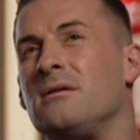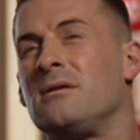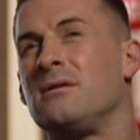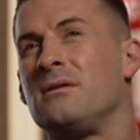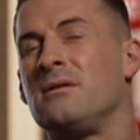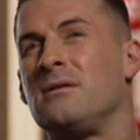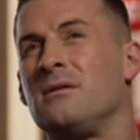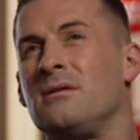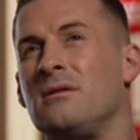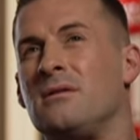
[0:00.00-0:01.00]

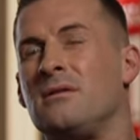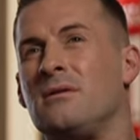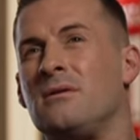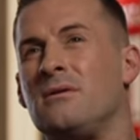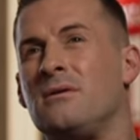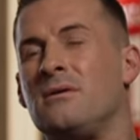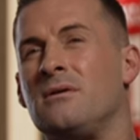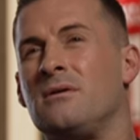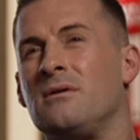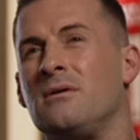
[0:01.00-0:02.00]

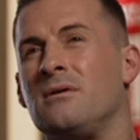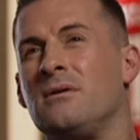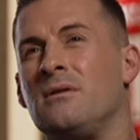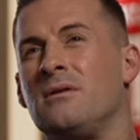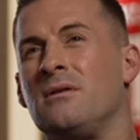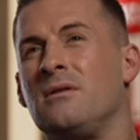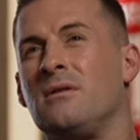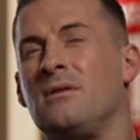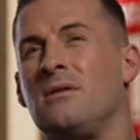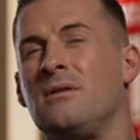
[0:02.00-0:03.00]

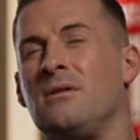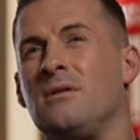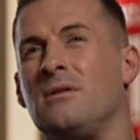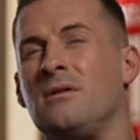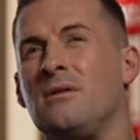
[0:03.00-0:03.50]
This person isn't speaking.